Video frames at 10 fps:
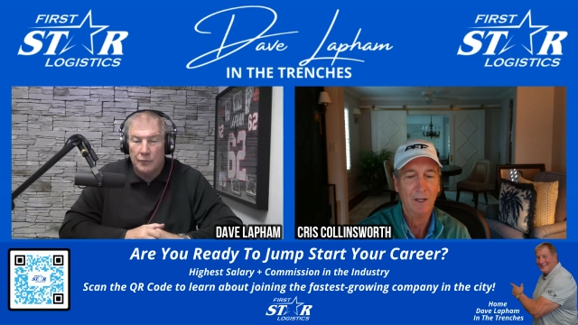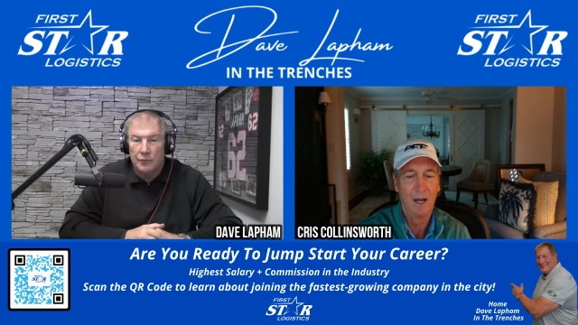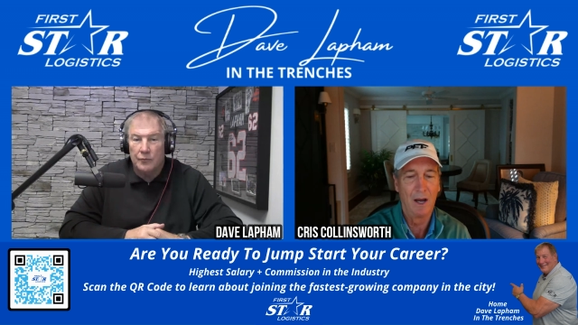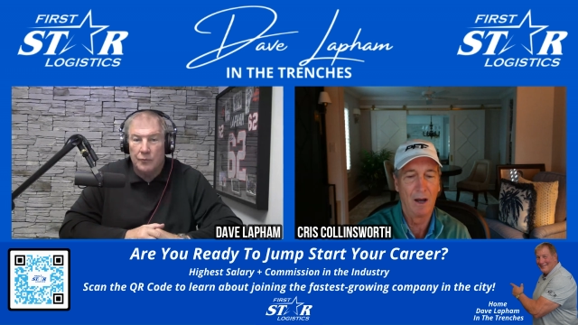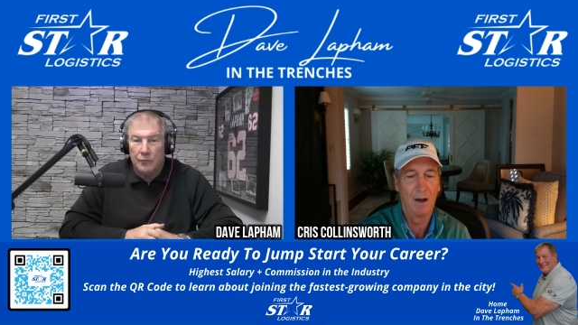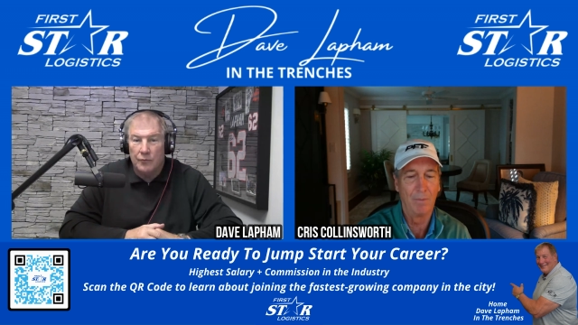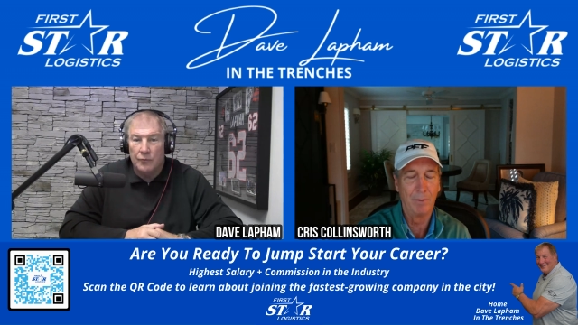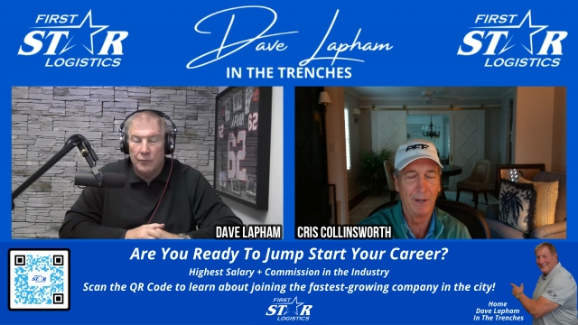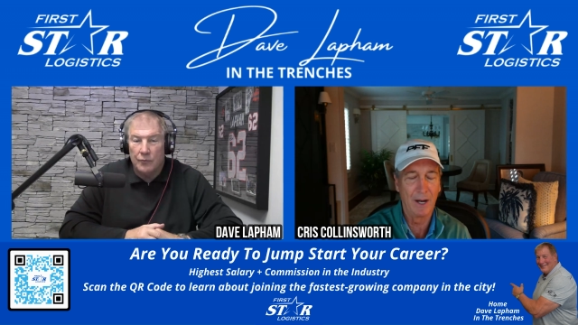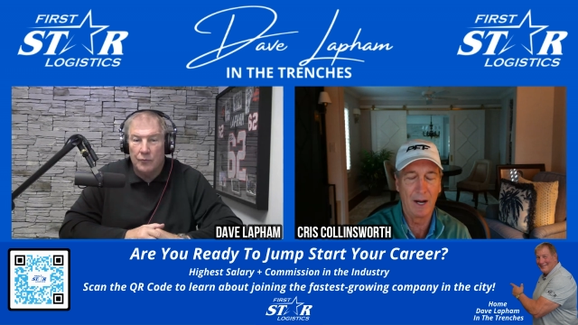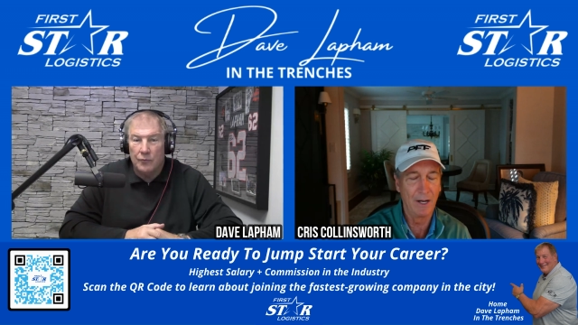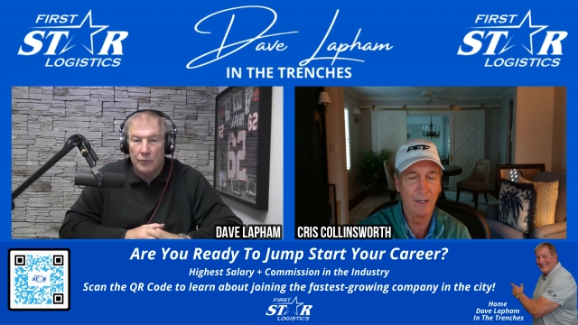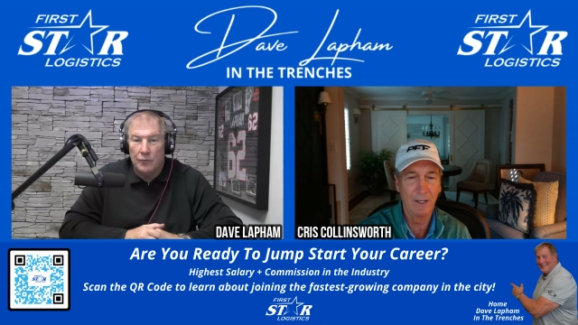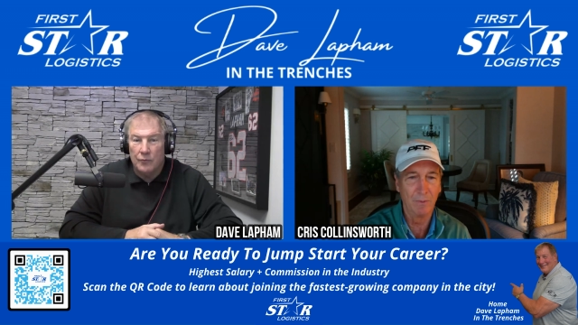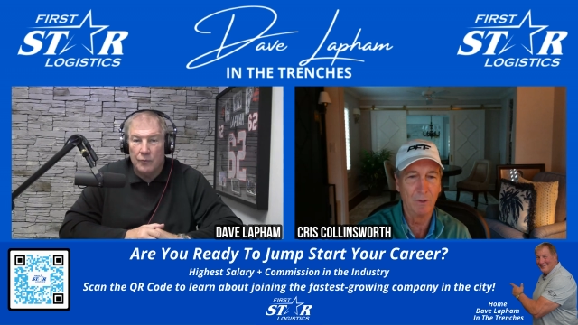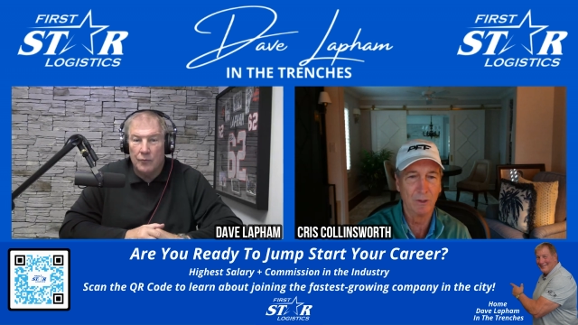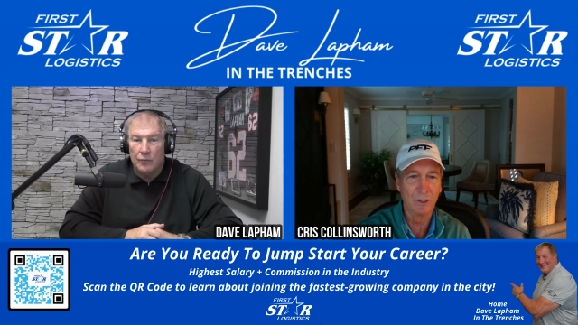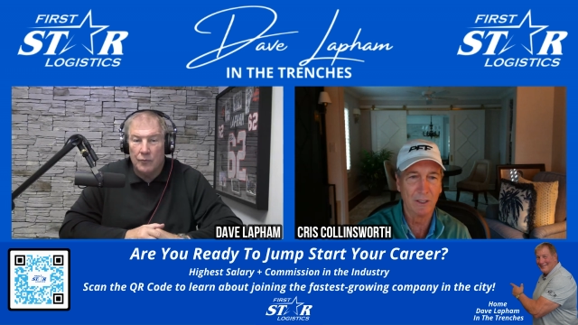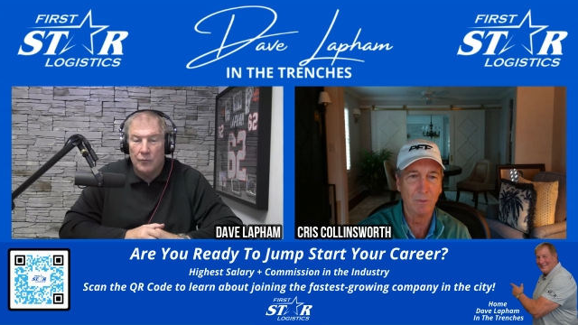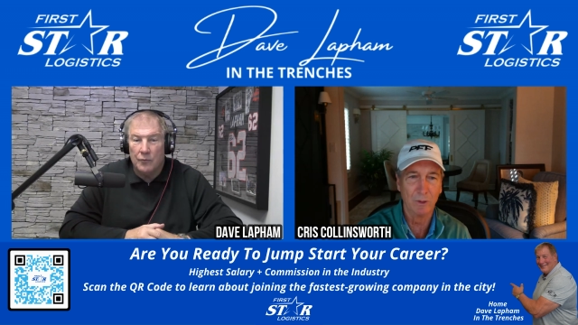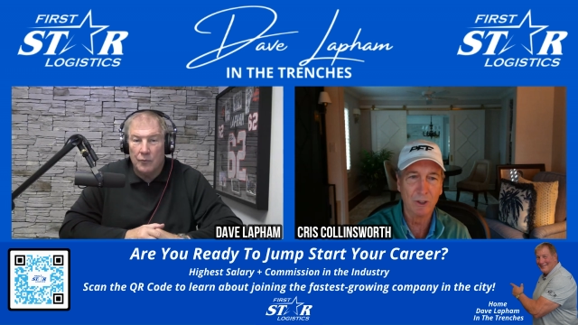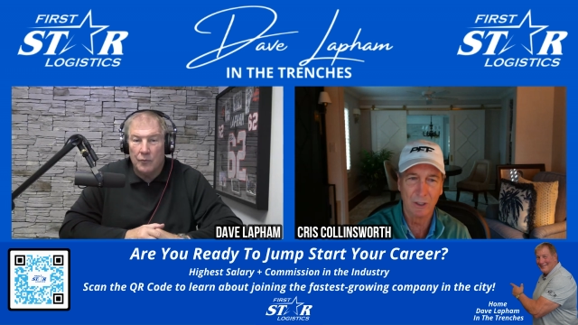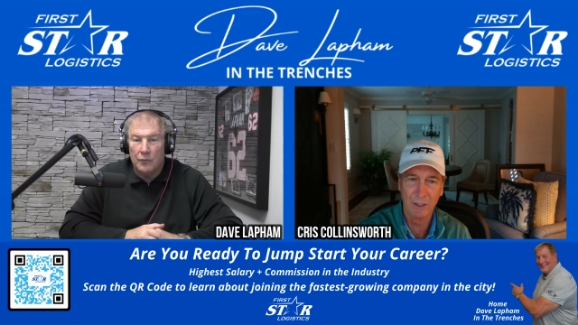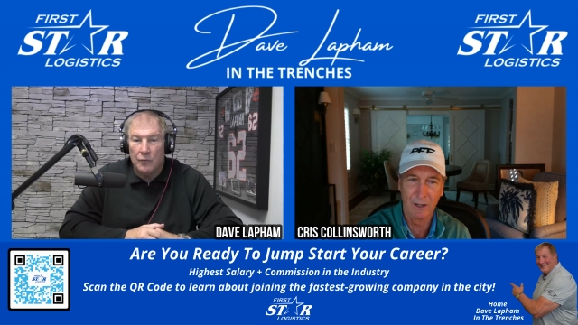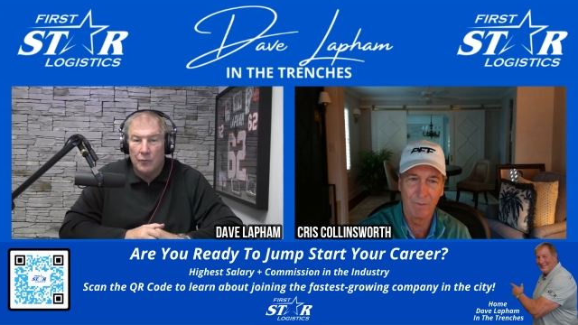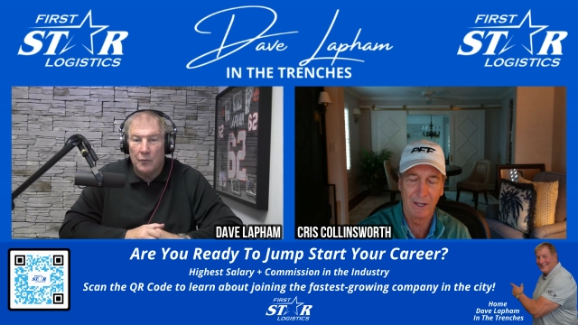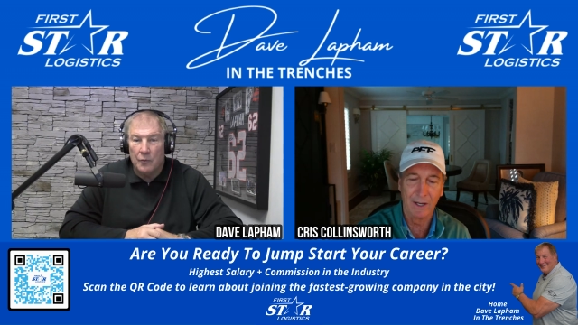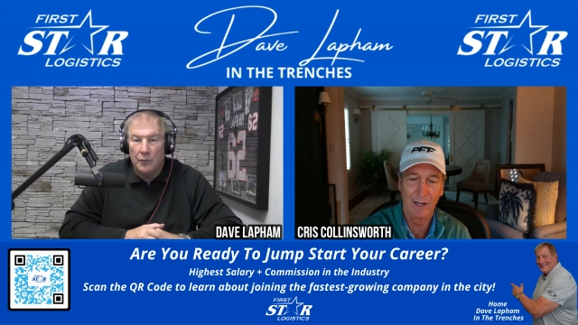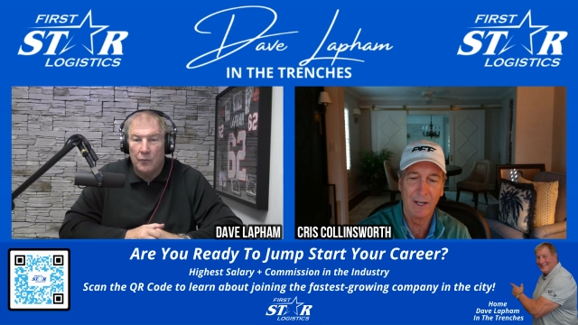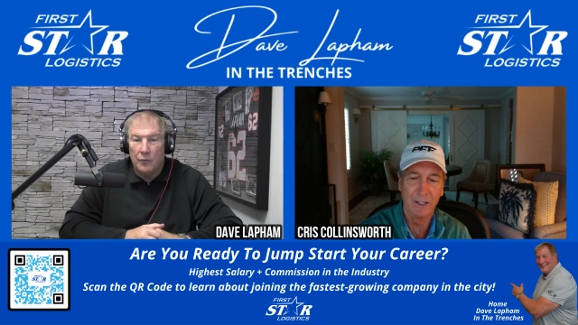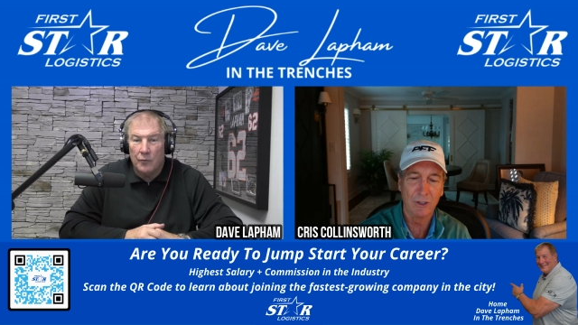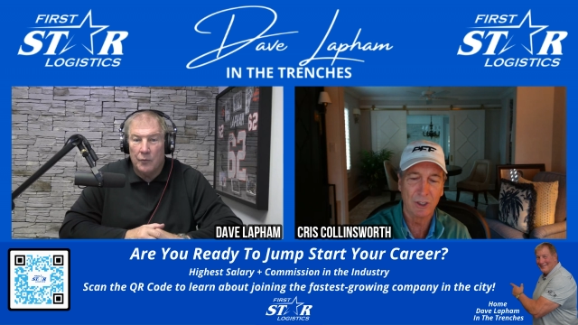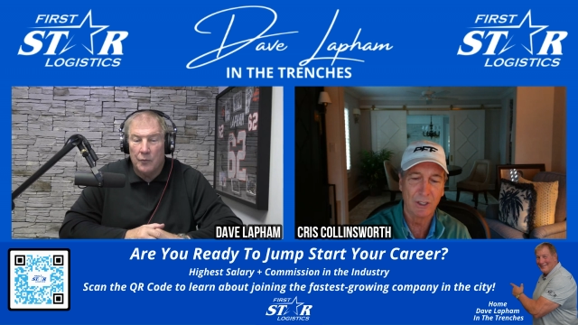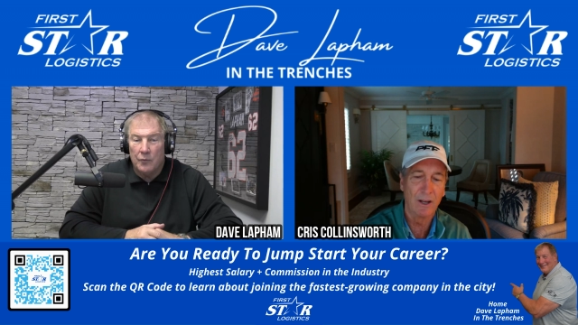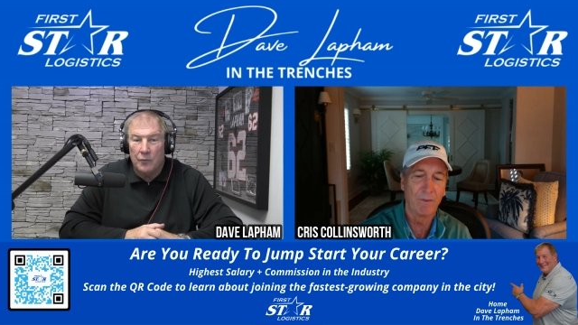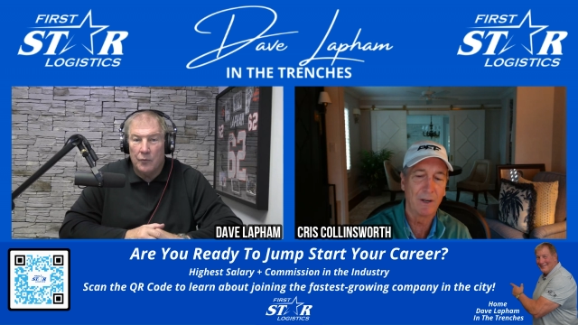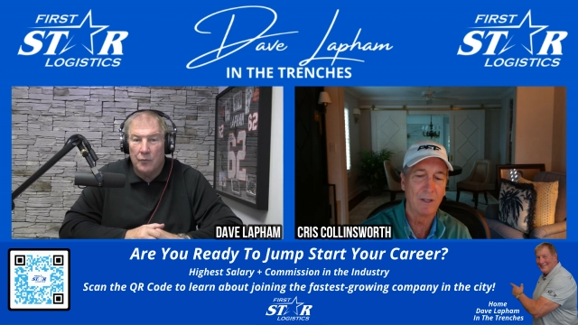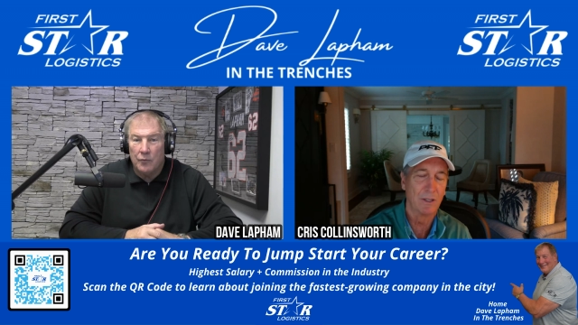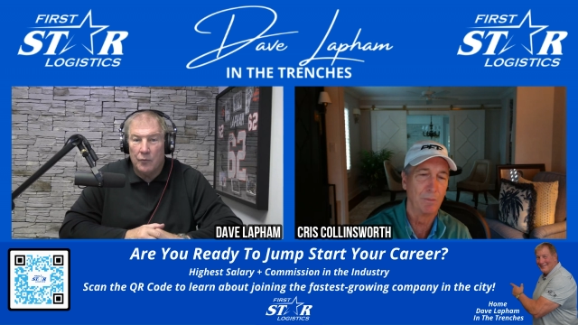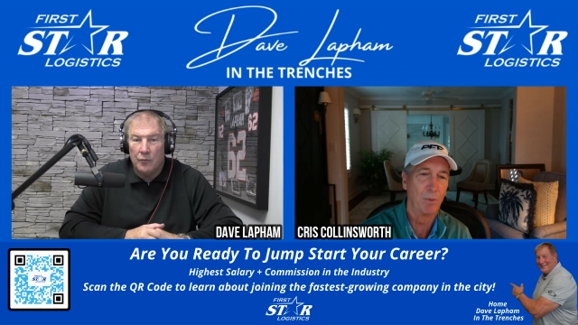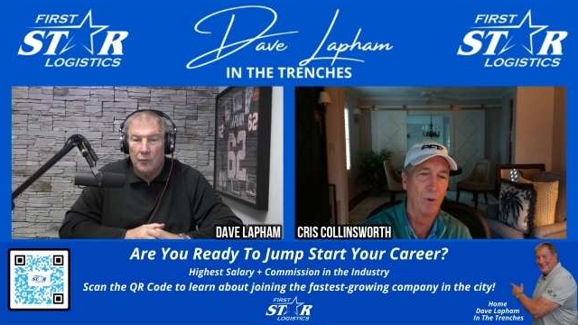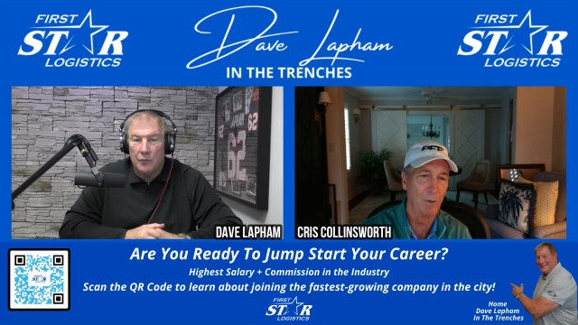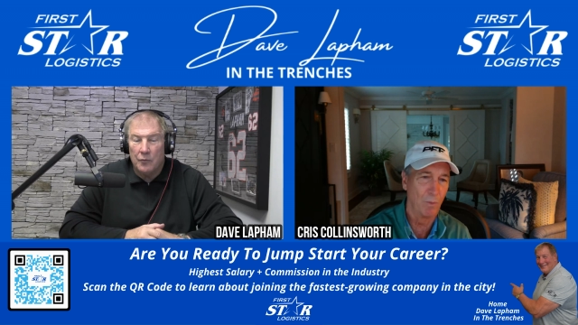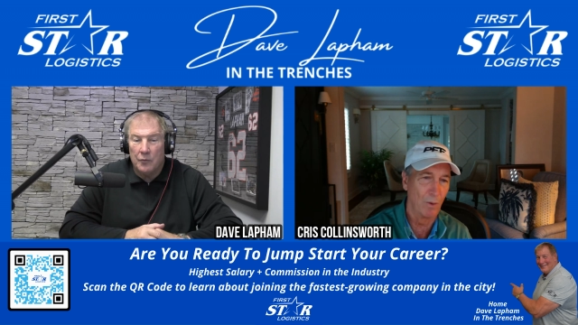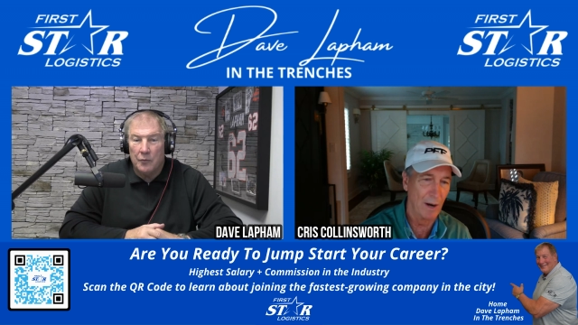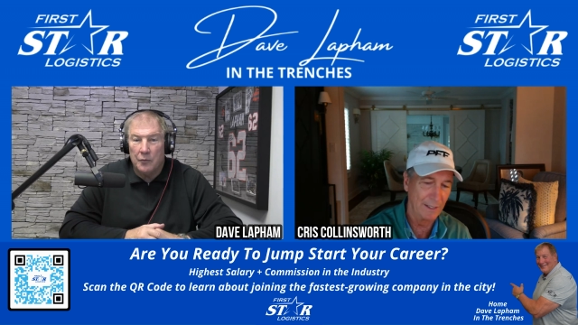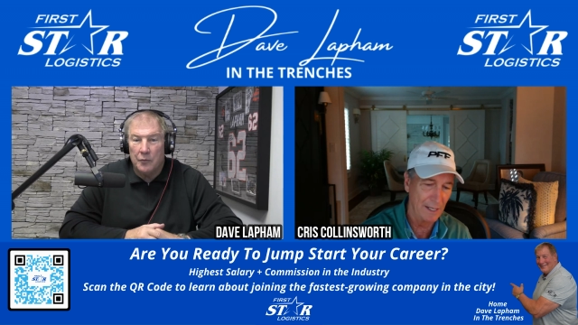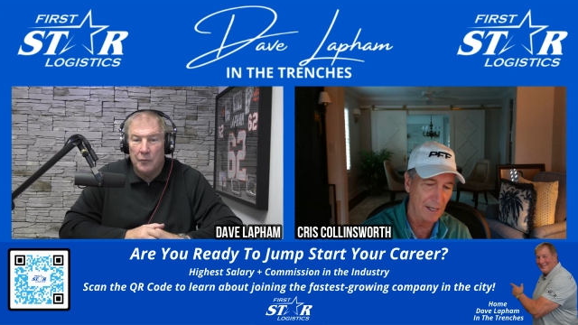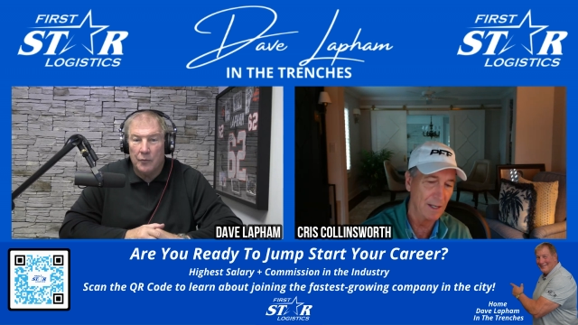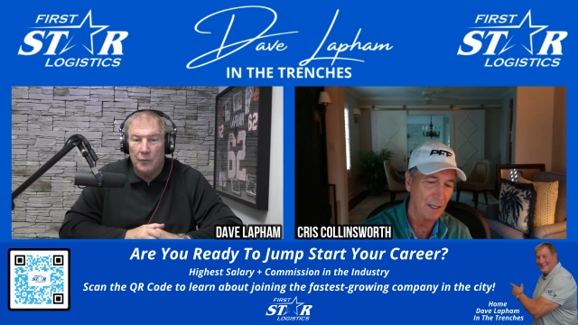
Speaker 1: Uh, but uh, it was it was significant, and it's significant to the point where I think it